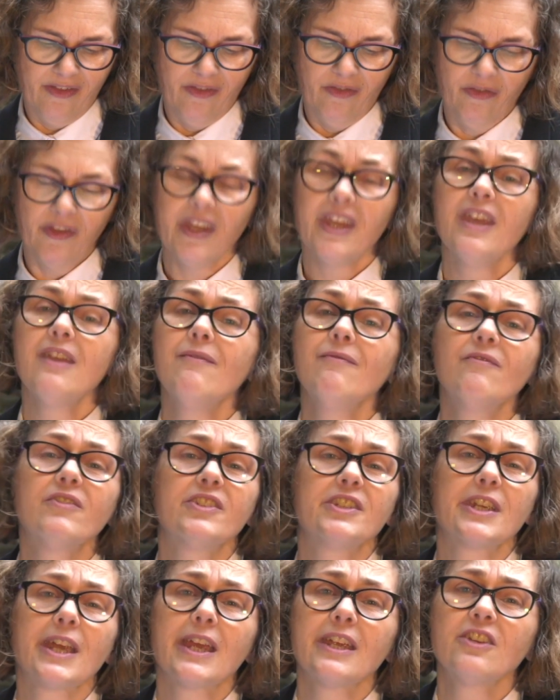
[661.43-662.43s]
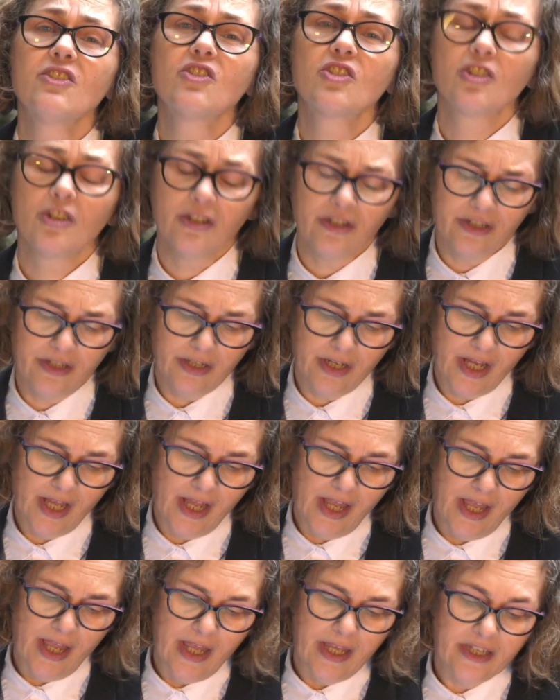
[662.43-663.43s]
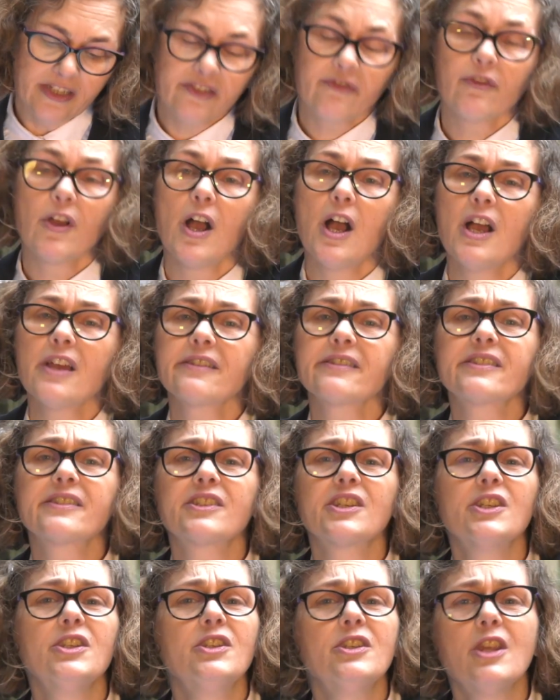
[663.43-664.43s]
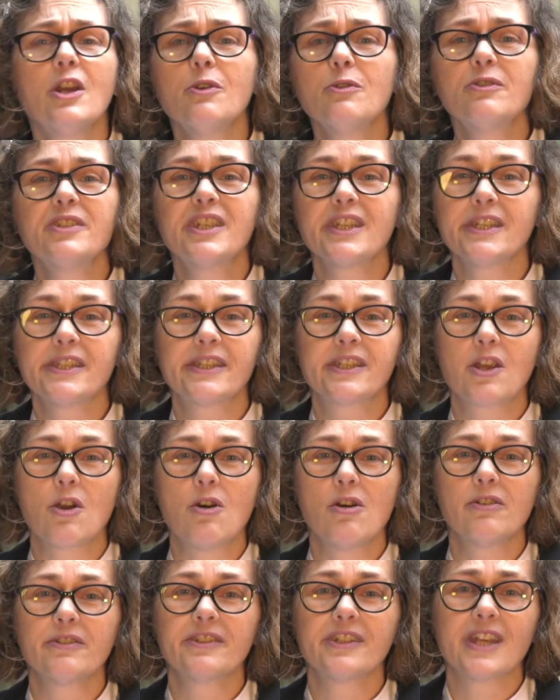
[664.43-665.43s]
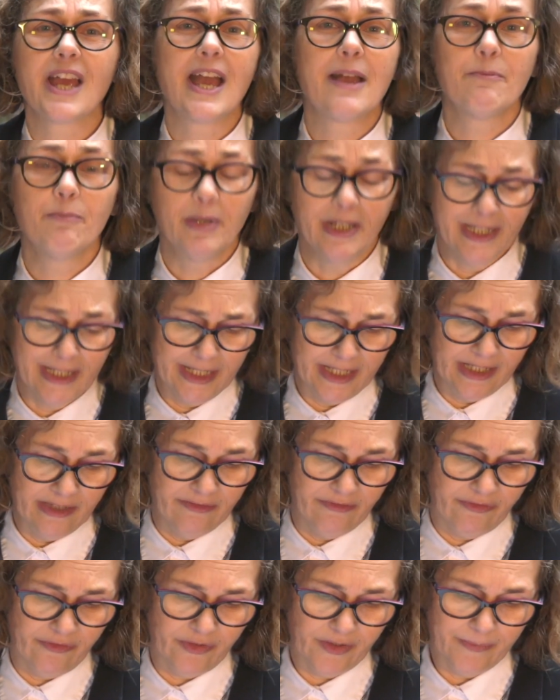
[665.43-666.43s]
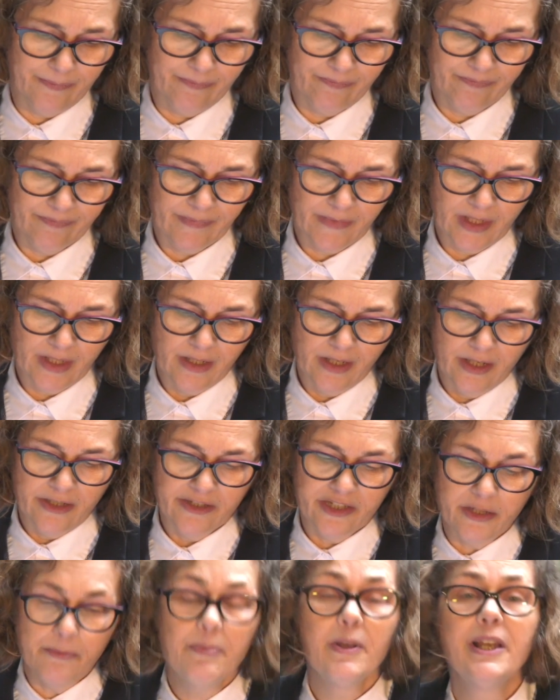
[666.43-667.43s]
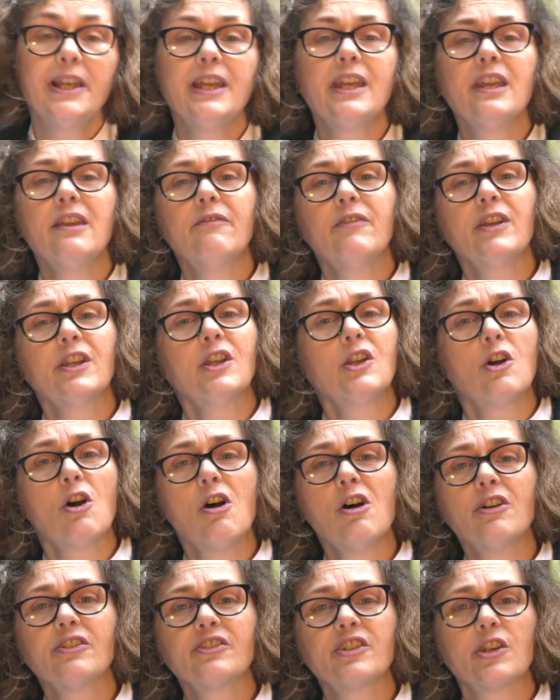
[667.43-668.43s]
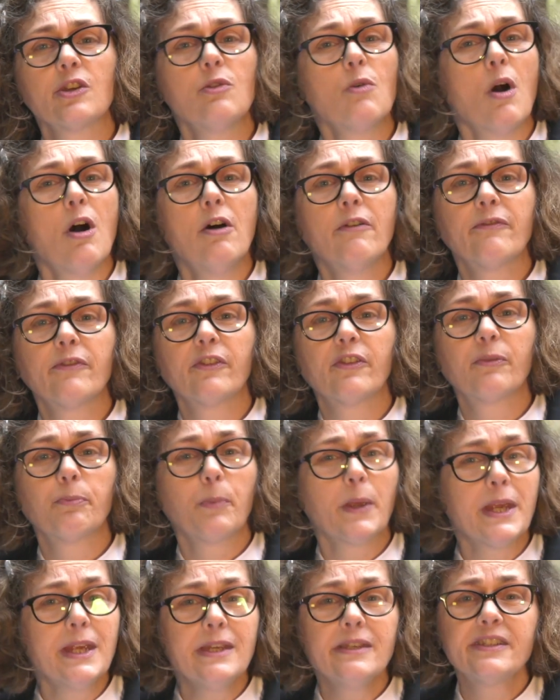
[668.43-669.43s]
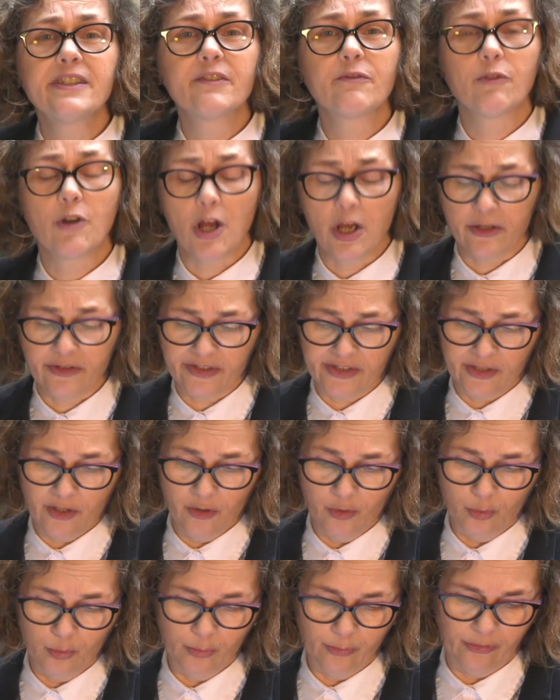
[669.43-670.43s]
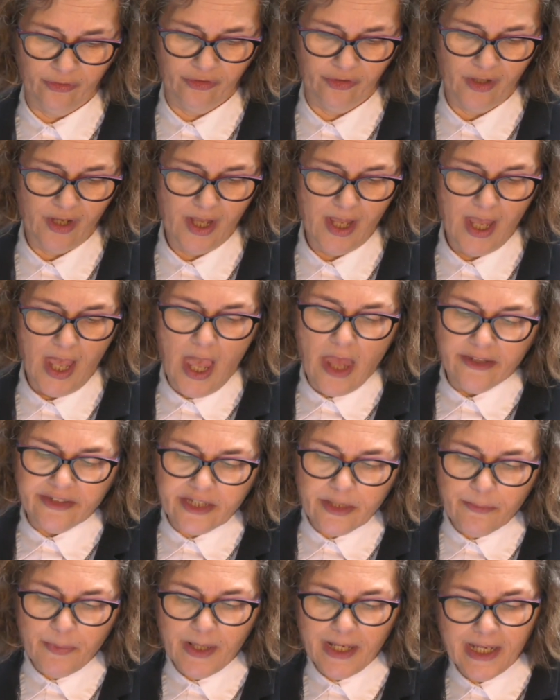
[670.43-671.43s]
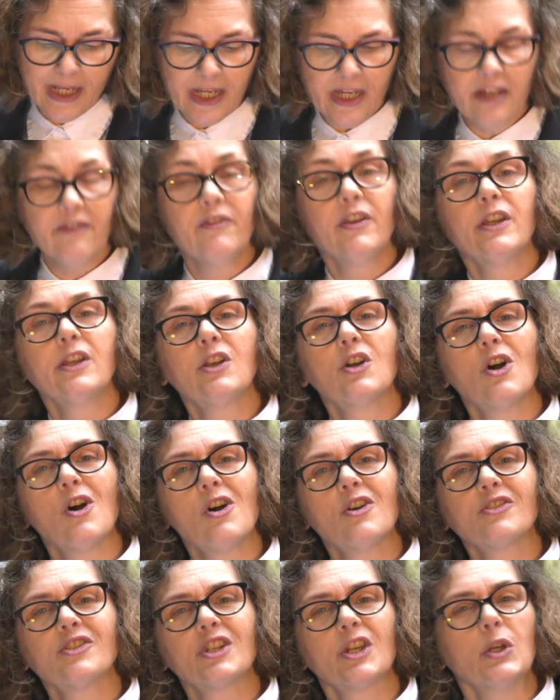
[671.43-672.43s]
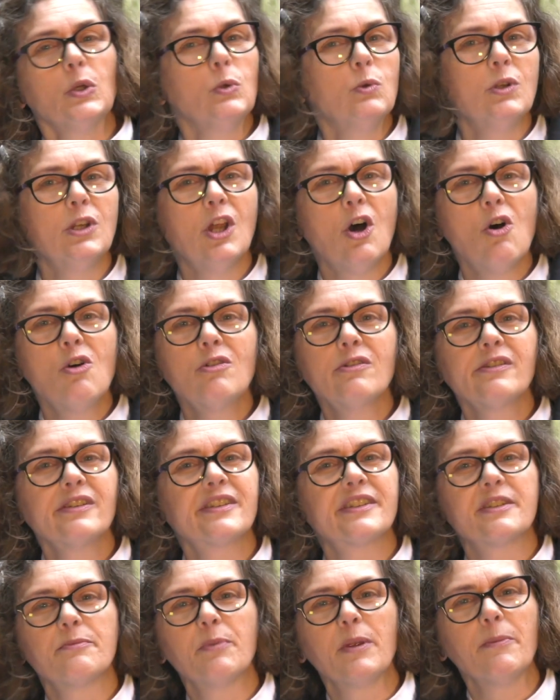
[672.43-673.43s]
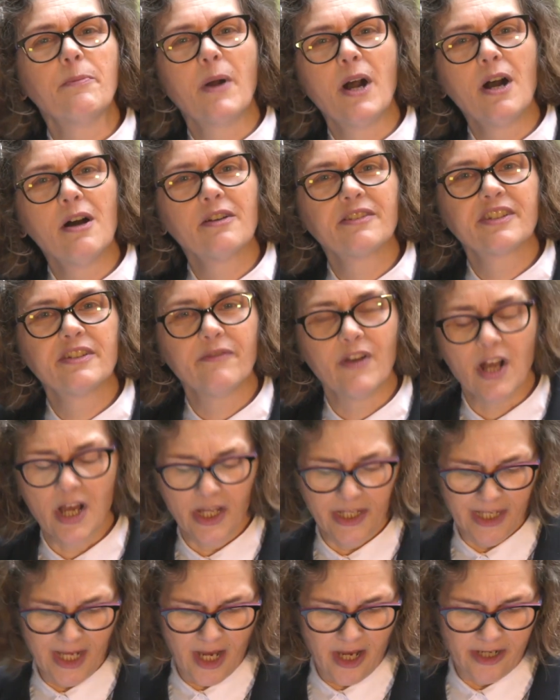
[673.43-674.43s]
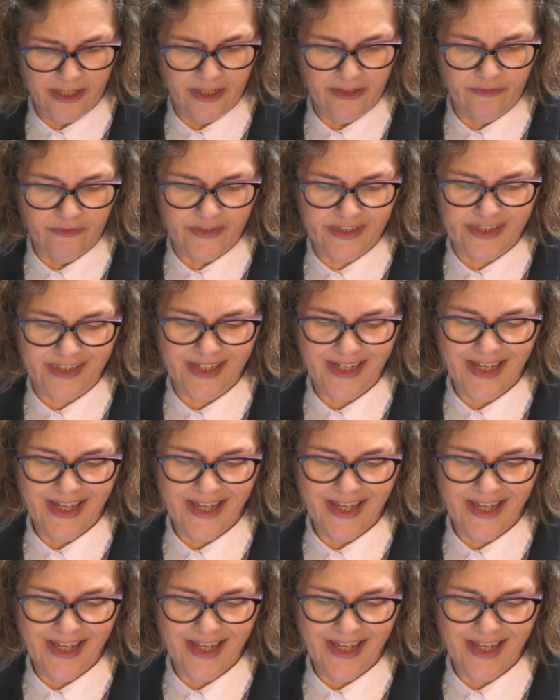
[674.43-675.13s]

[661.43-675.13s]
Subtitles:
The invitation is for us to notice God and believe. To believe in God who offers peace for our souls. To believe in God who longs to be part of our lives.